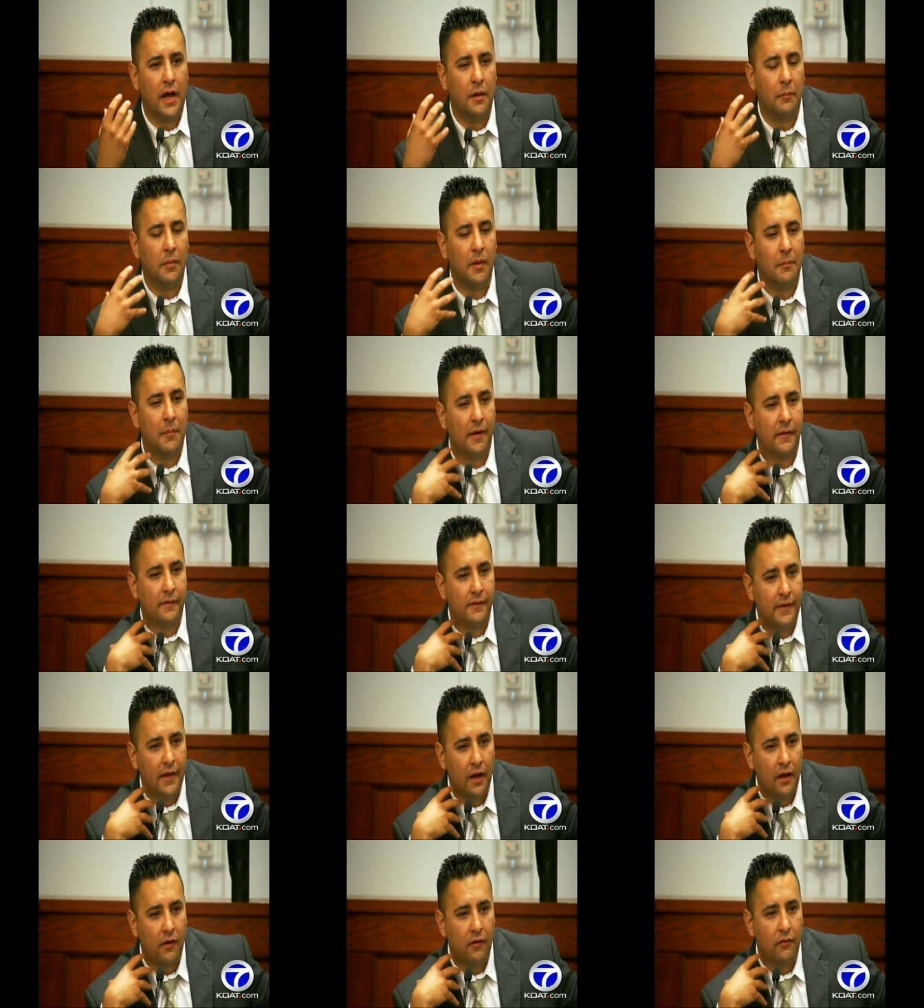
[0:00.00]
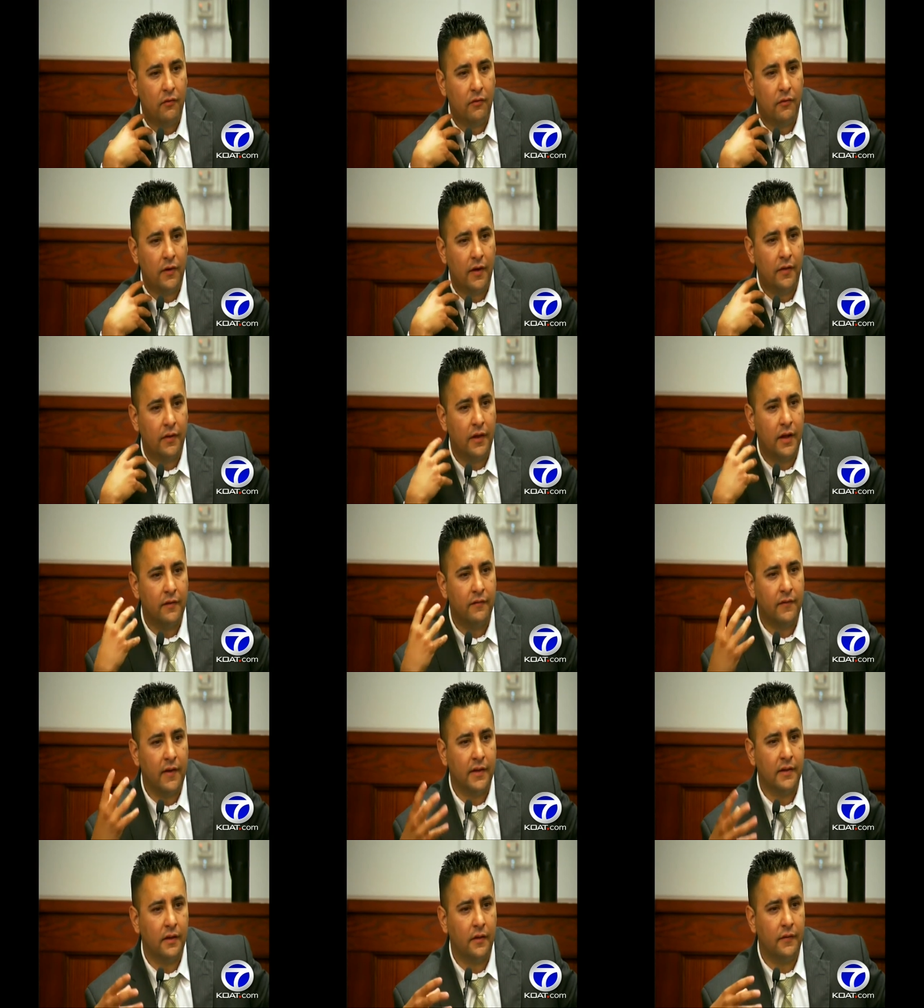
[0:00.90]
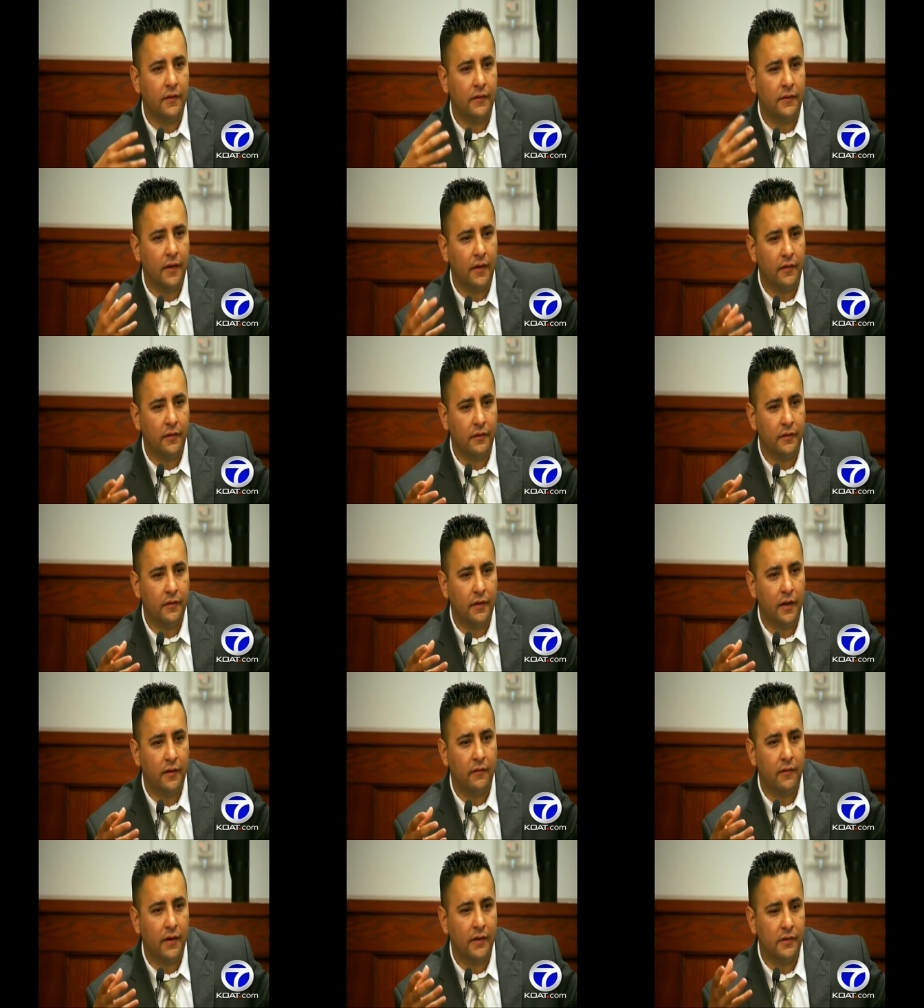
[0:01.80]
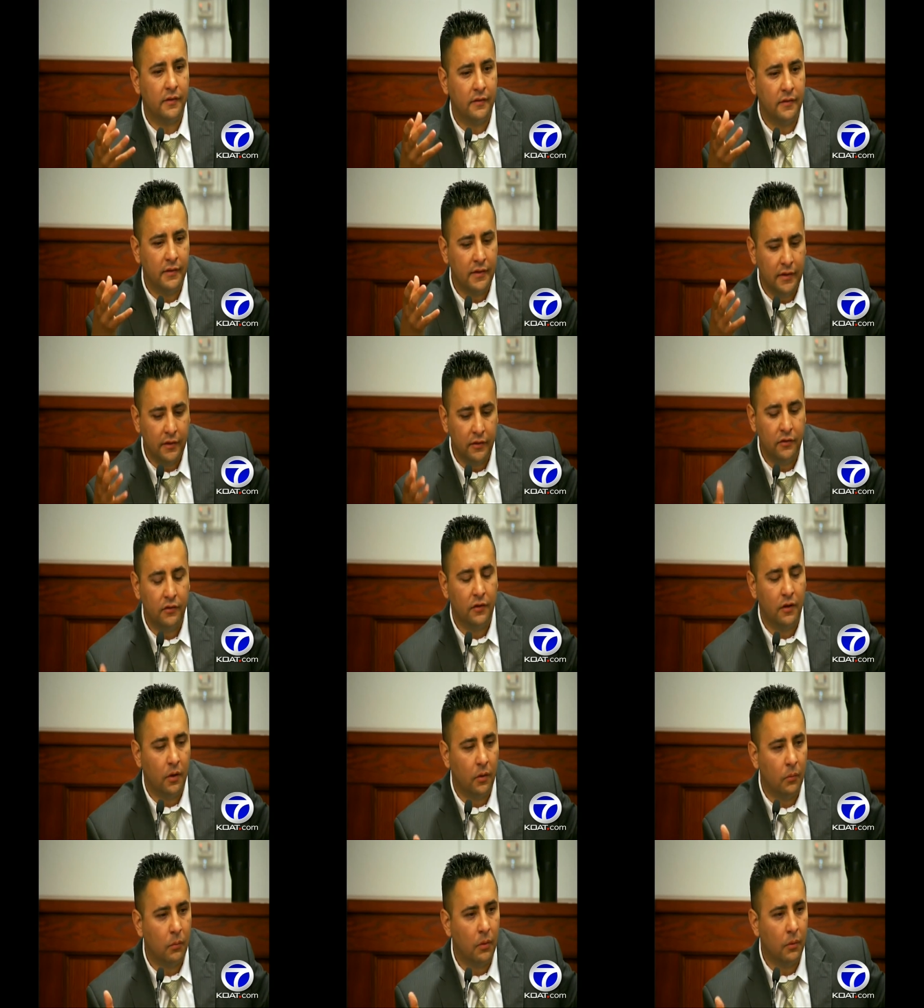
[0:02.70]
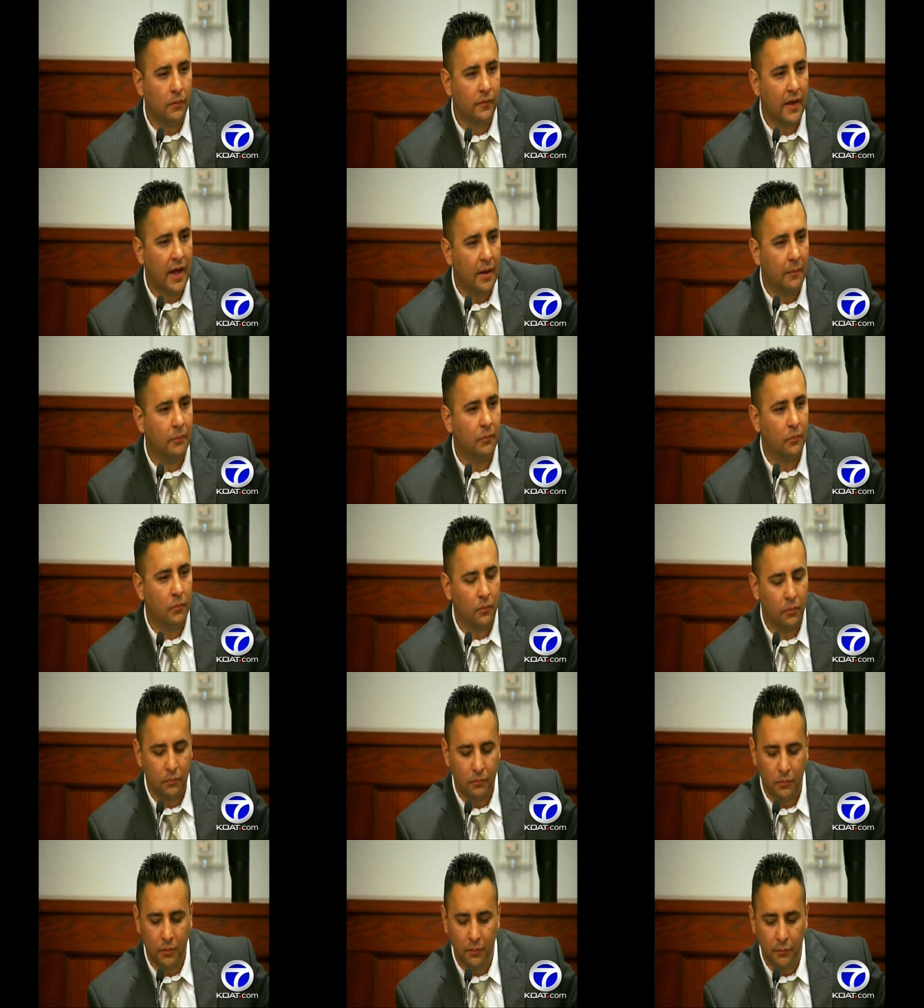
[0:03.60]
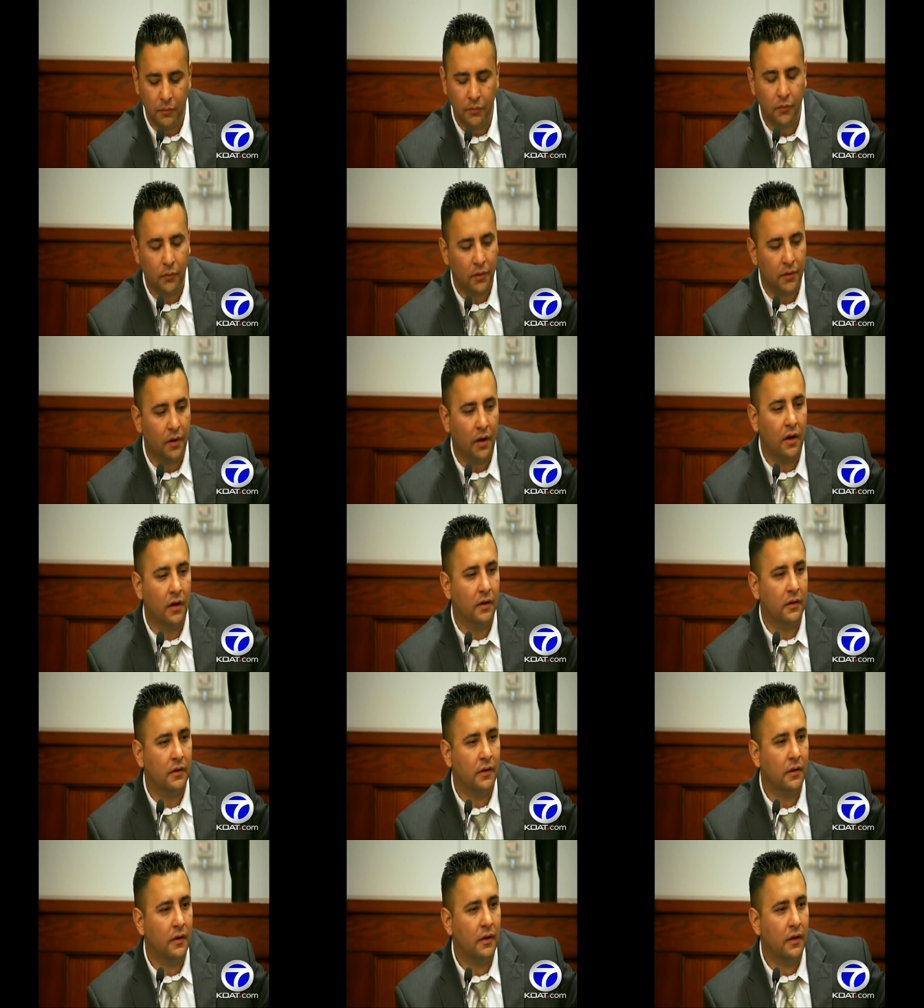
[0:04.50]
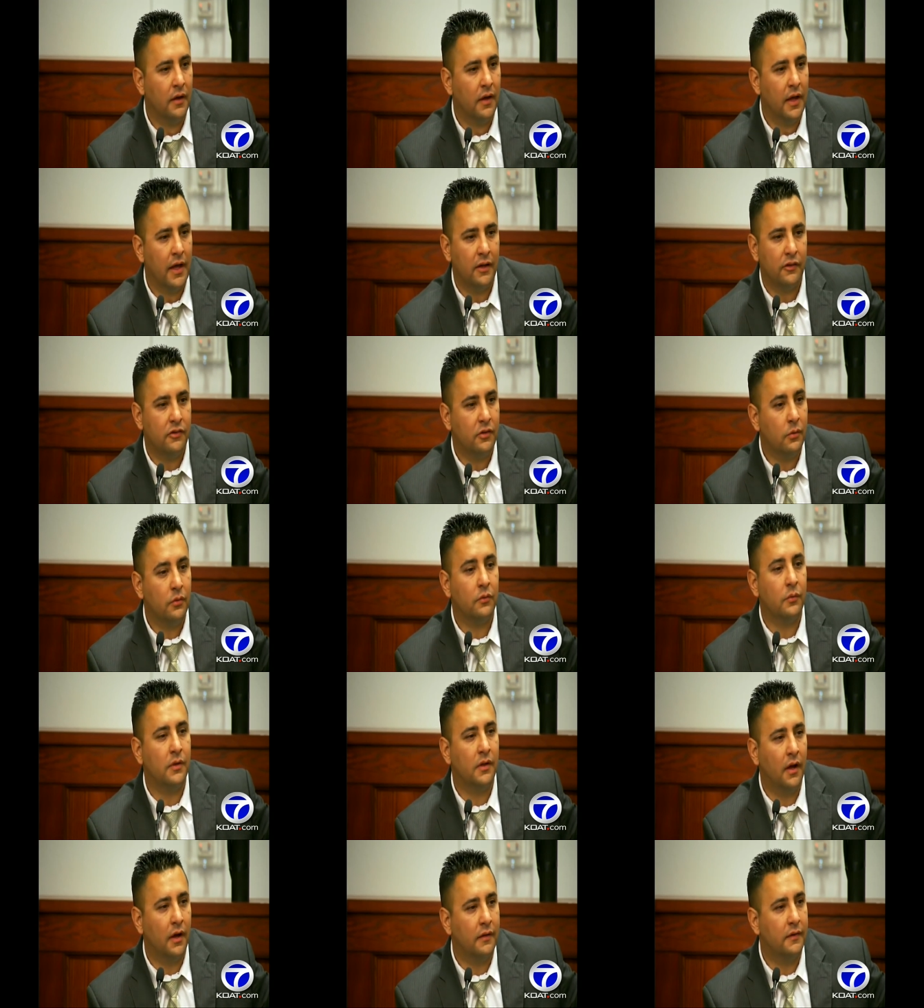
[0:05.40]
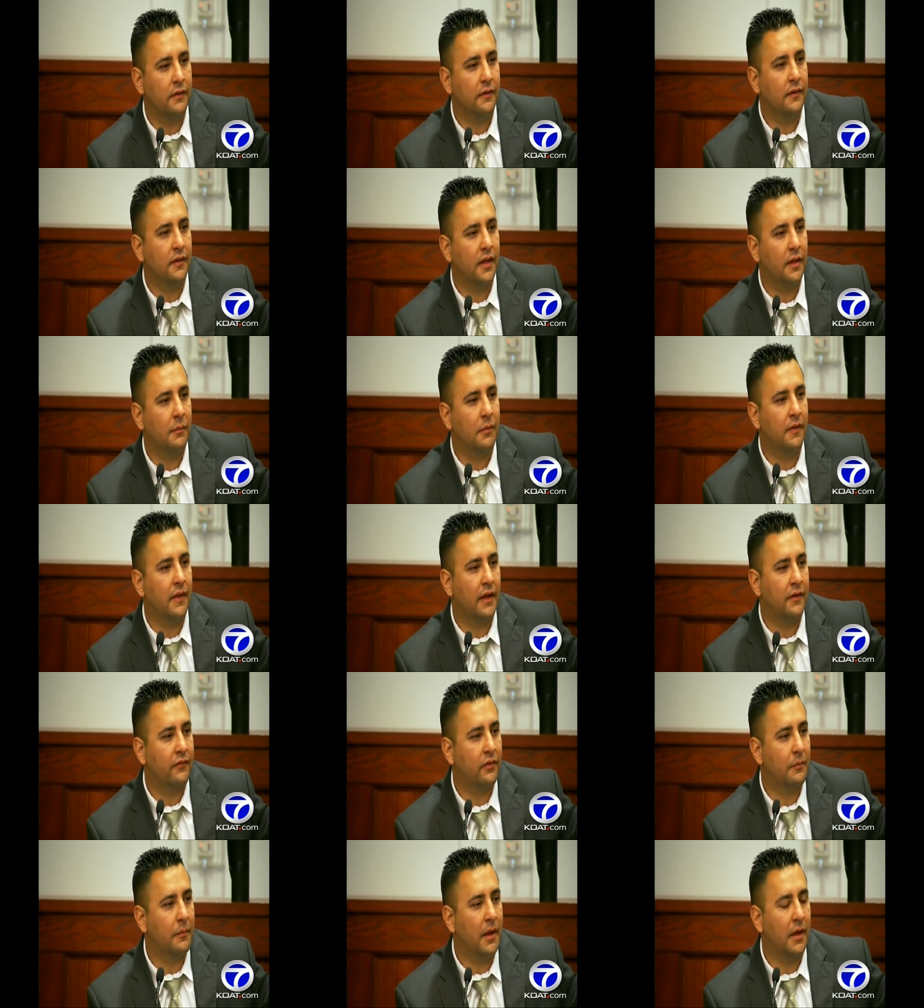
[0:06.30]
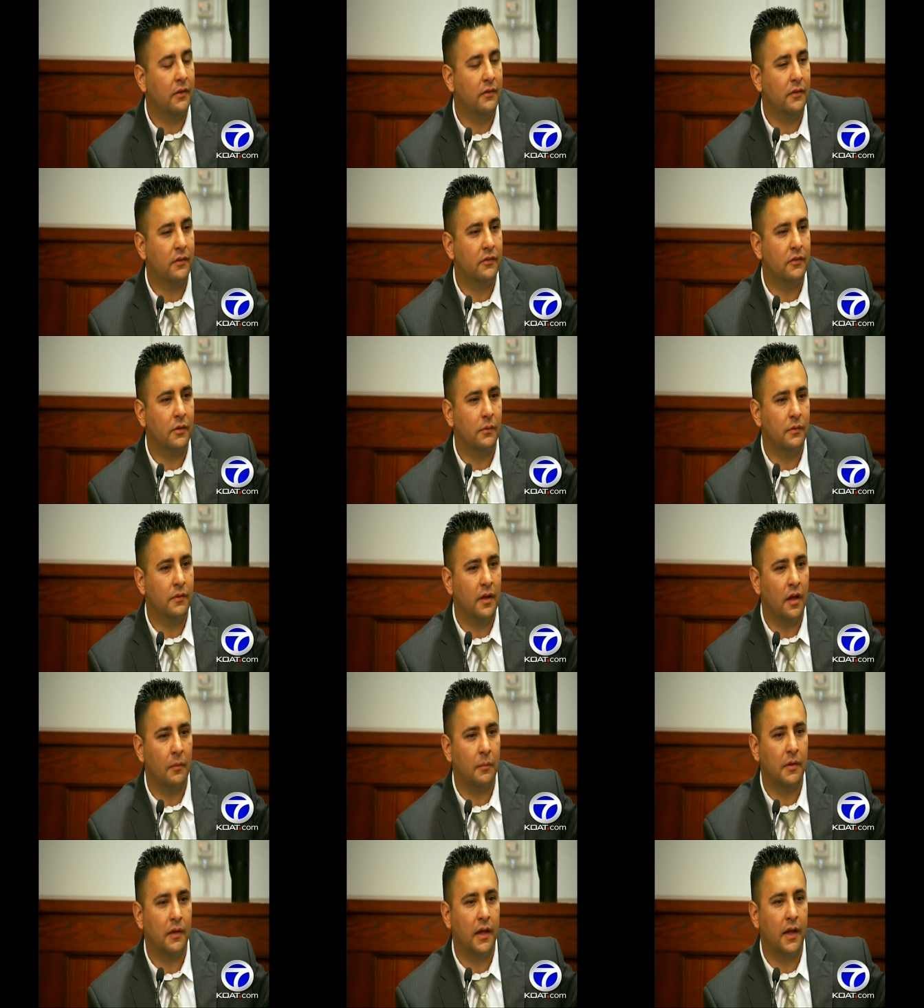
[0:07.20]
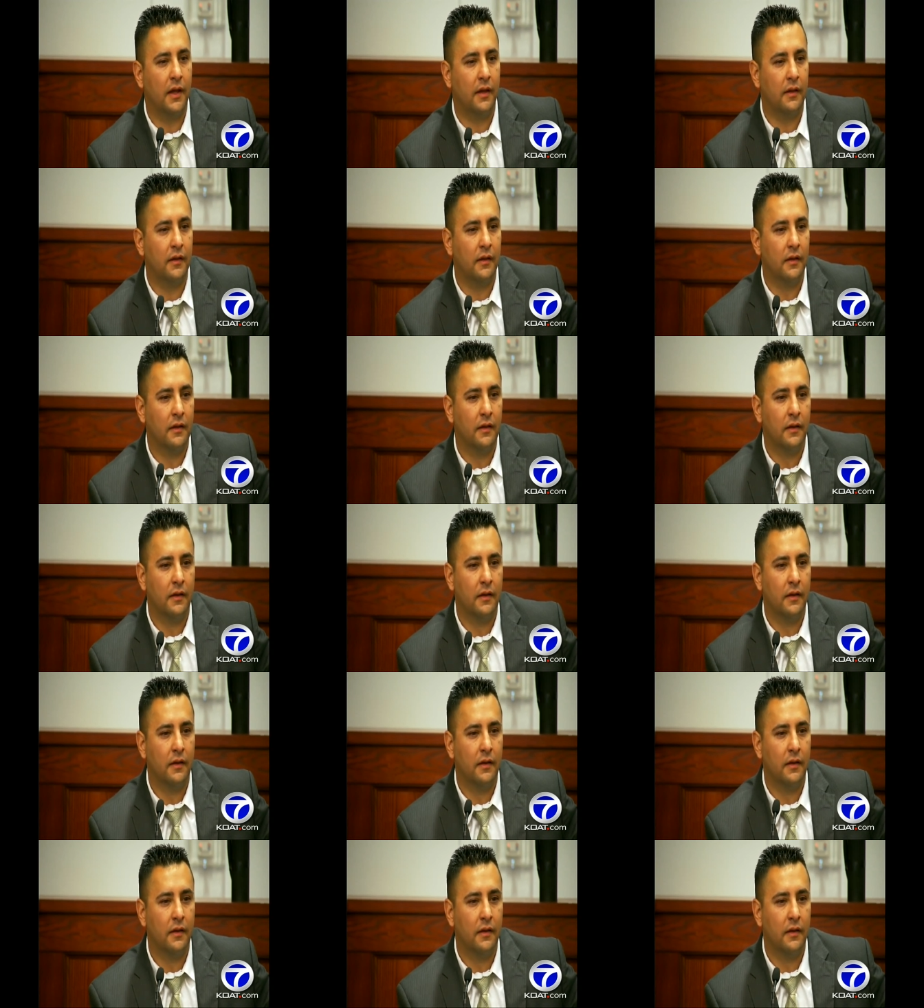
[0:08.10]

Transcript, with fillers: I blame myself, and then I find out this other stuff. I just need to know what was happening, what was going on. And she was reluctant to give me that information. She would tell me like.